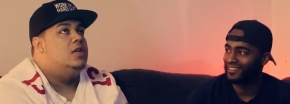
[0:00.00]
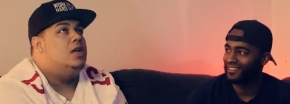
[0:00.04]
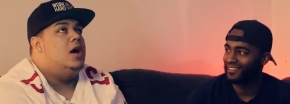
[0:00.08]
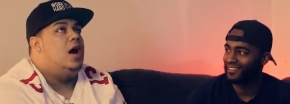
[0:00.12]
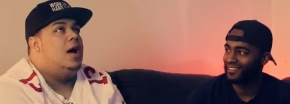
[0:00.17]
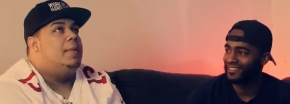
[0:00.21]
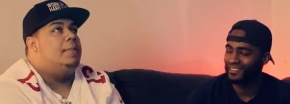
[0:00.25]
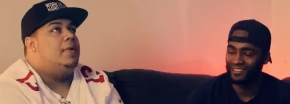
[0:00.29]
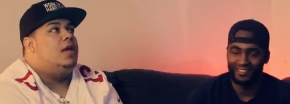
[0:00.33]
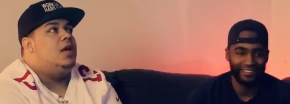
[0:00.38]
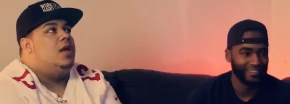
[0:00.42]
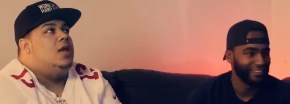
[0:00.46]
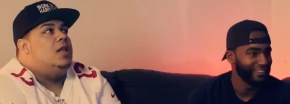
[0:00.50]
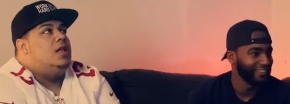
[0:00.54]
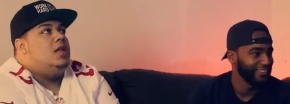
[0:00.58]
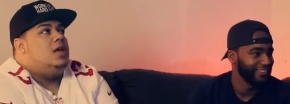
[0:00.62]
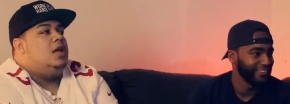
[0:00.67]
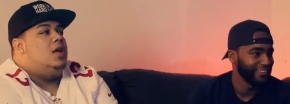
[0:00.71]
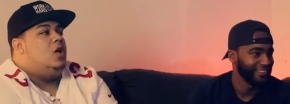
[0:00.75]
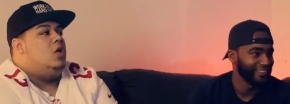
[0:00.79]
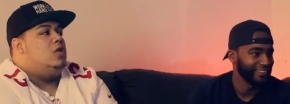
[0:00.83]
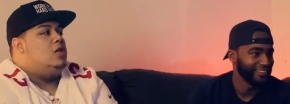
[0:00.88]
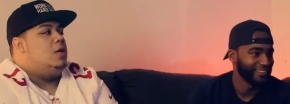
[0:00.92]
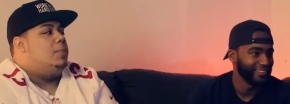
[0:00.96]
Speaker 1: I, I mean, it
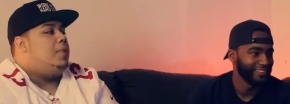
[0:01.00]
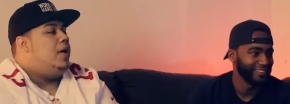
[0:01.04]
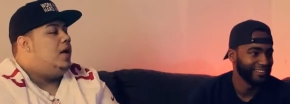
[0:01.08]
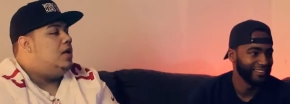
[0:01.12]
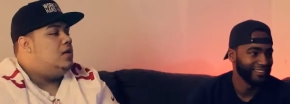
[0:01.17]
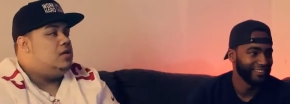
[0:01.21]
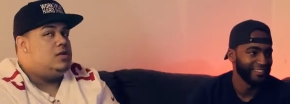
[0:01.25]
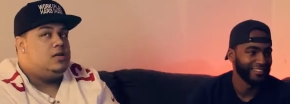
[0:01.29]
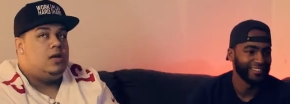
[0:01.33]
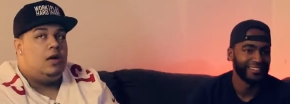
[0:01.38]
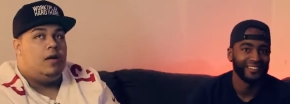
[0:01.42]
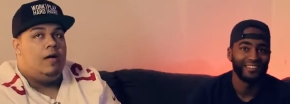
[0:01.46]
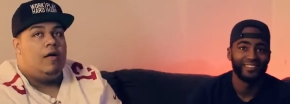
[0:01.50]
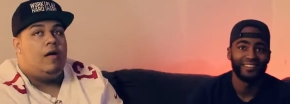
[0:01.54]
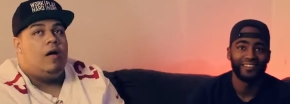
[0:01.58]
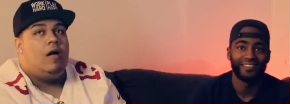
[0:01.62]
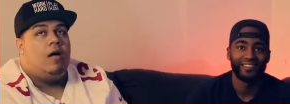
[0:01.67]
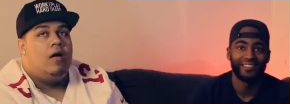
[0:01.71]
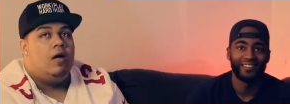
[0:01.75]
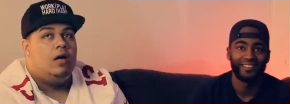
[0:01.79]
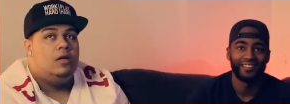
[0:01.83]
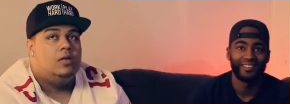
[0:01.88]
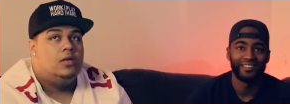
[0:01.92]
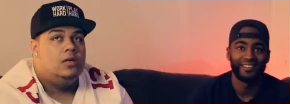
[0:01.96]
all depends. Hey,
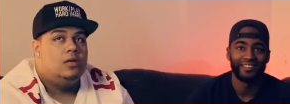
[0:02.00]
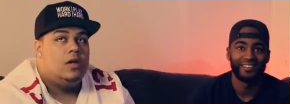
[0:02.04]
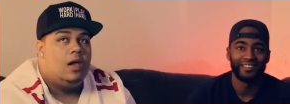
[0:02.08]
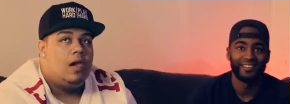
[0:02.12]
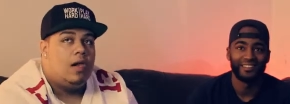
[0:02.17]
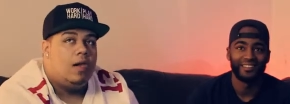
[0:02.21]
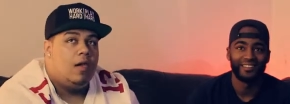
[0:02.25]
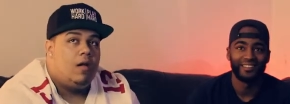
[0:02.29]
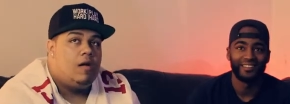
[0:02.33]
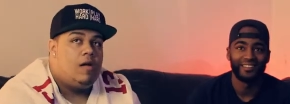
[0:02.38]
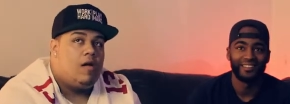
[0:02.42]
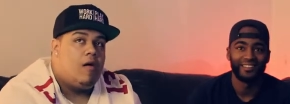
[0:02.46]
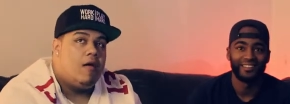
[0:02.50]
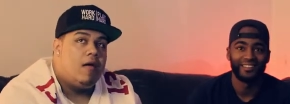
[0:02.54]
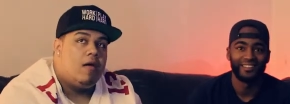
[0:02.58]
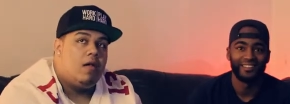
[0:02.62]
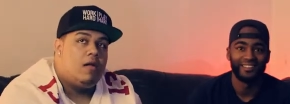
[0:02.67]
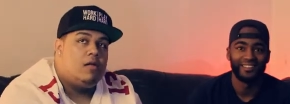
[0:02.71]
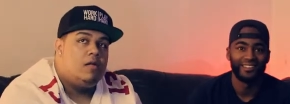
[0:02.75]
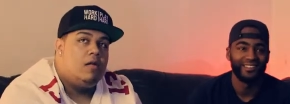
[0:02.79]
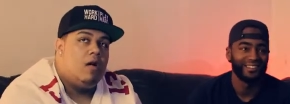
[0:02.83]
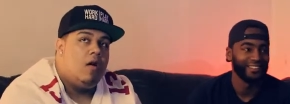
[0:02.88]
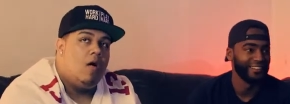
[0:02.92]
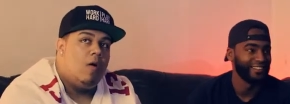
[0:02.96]
I pay the majority of
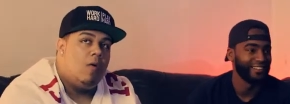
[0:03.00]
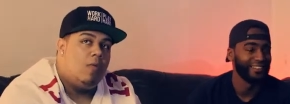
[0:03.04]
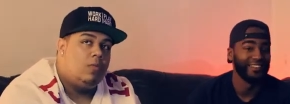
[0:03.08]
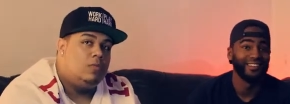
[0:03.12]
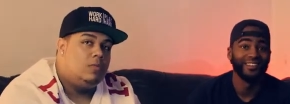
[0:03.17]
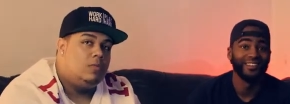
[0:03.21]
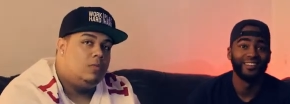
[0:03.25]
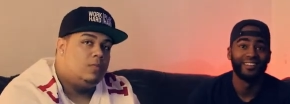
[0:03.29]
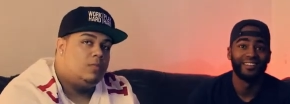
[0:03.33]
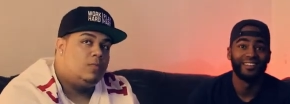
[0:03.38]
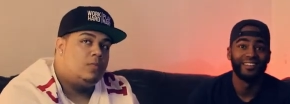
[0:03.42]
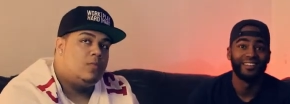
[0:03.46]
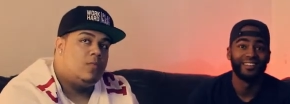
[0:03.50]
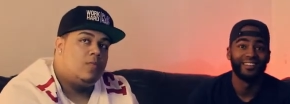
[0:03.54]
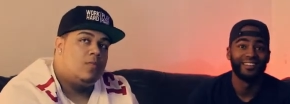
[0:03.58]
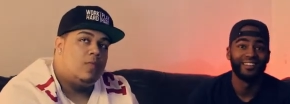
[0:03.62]
the time. Yo, she wants to